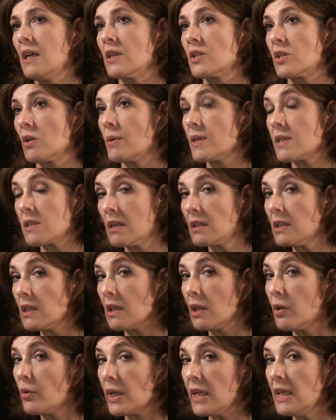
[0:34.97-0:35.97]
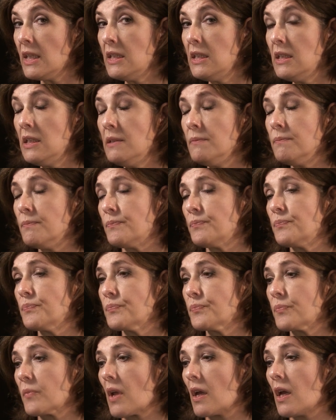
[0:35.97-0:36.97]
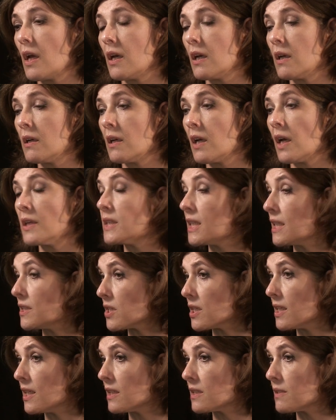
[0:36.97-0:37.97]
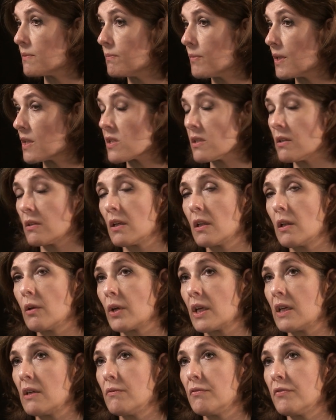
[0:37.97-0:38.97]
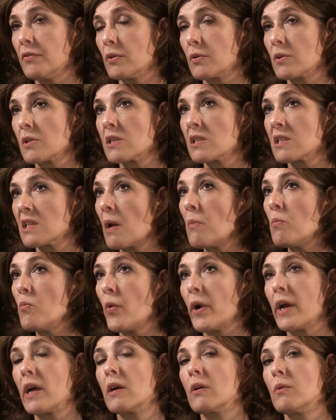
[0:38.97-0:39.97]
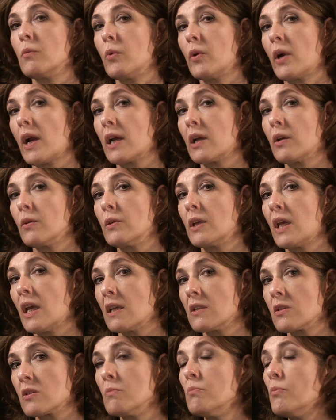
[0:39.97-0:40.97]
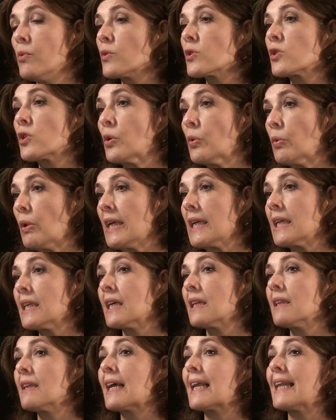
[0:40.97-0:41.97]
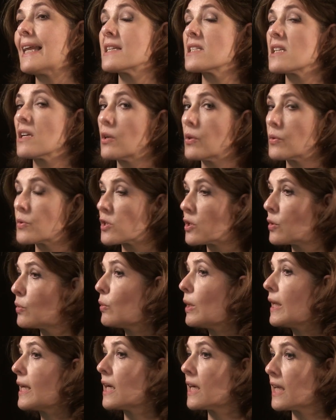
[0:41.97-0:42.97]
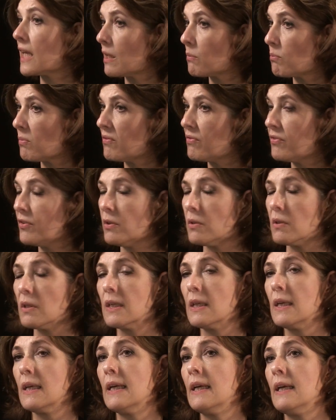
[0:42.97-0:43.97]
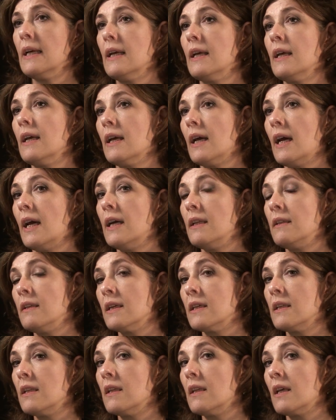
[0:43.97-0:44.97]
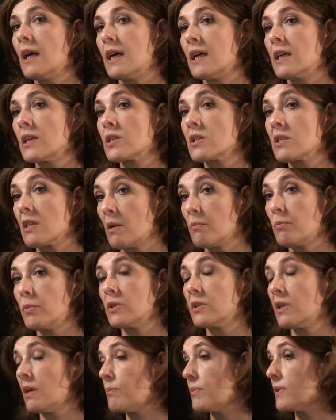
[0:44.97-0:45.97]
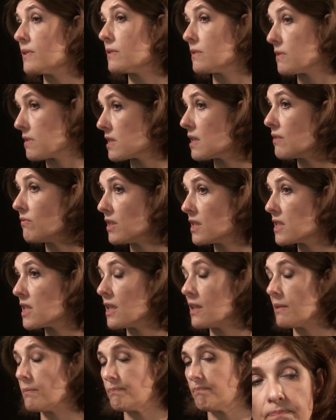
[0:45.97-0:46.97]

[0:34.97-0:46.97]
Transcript: So I started looking on the internet. I started looking for somewhere where I could get some more schooling than the classical schooling I had before. And then I stumbled up on CVT.